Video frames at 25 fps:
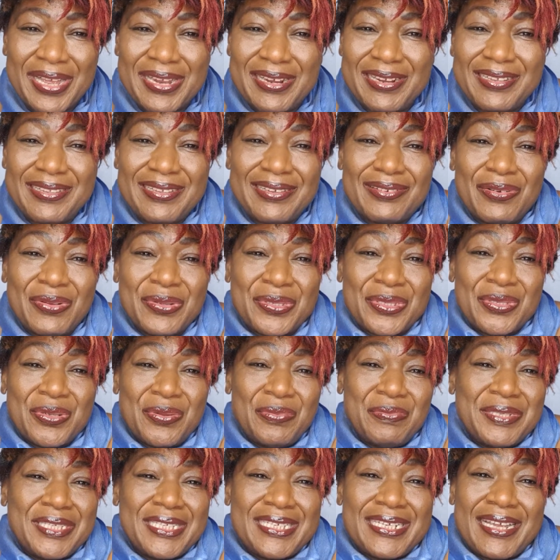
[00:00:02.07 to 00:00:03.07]
another
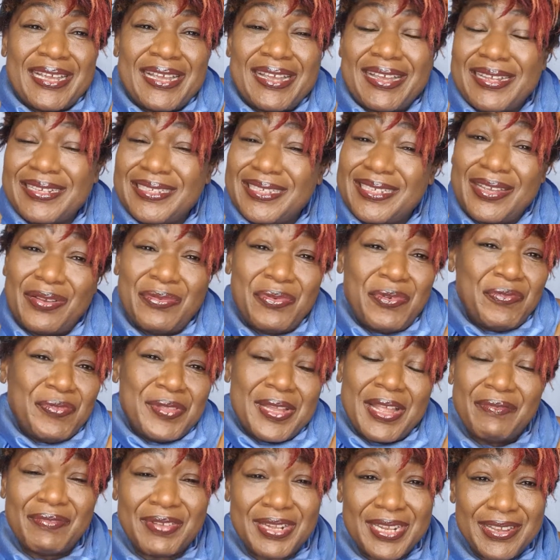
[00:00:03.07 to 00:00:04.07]
awesome day, a day we've
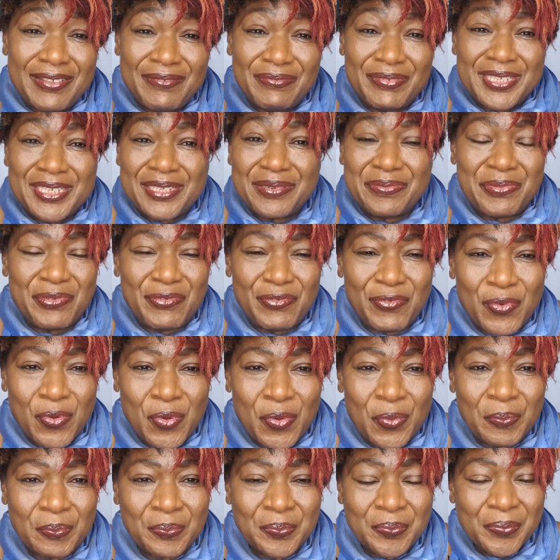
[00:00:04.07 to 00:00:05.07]
never lived in before.